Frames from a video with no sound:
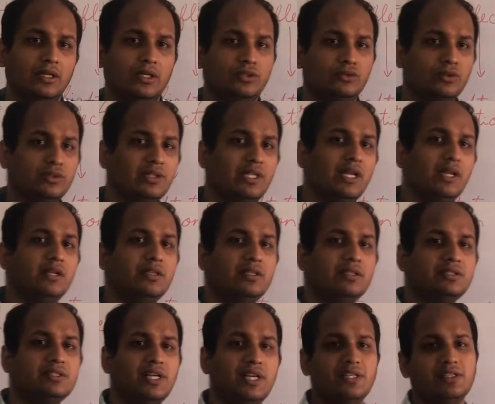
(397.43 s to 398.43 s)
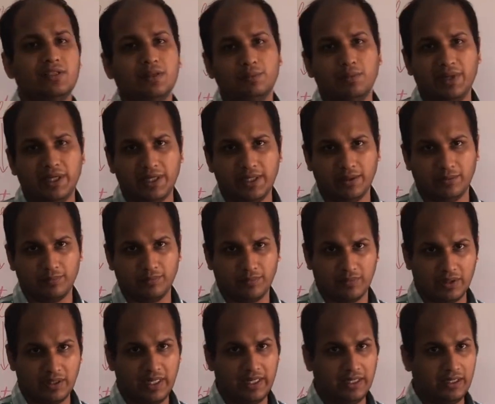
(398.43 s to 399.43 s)
So there is a change in medium,
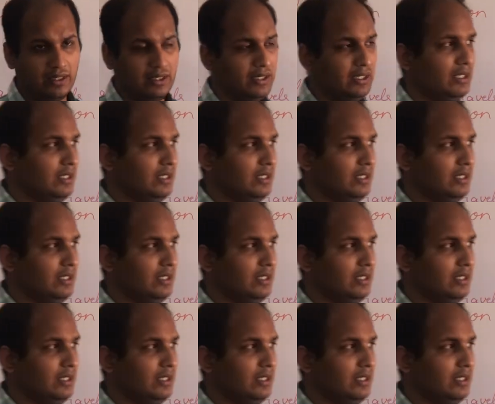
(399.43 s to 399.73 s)
right?